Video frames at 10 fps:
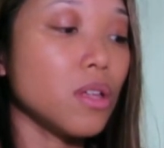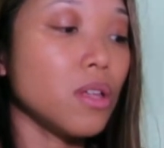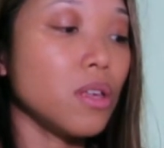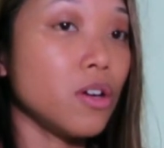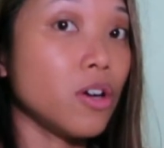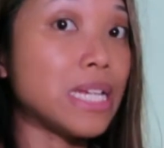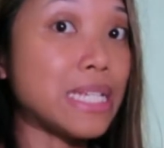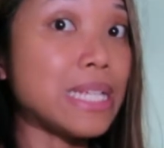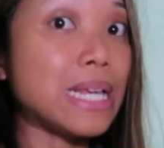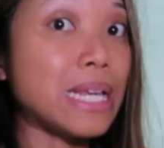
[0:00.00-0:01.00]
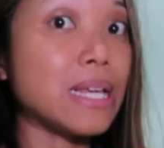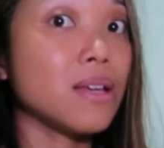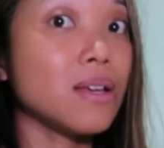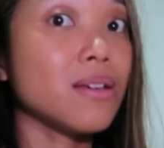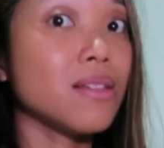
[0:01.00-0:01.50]
You're gonna see
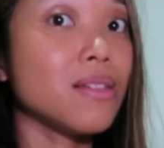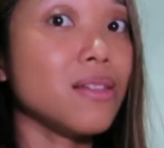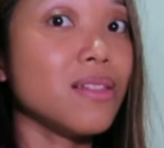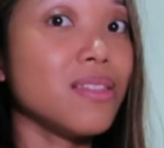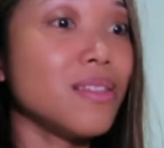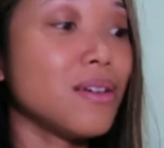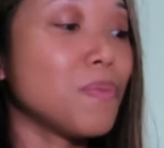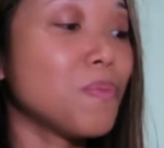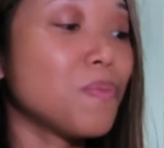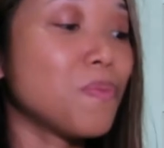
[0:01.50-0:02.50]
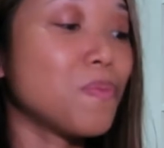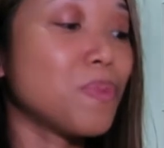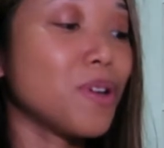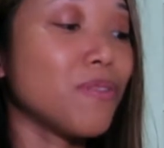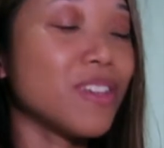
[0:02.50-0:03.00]
the
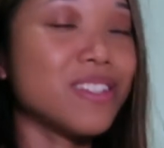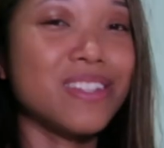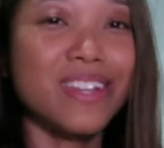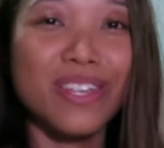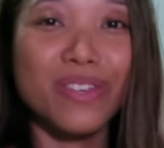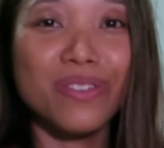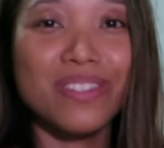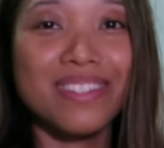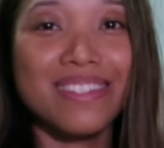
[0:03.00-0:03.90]
previous use,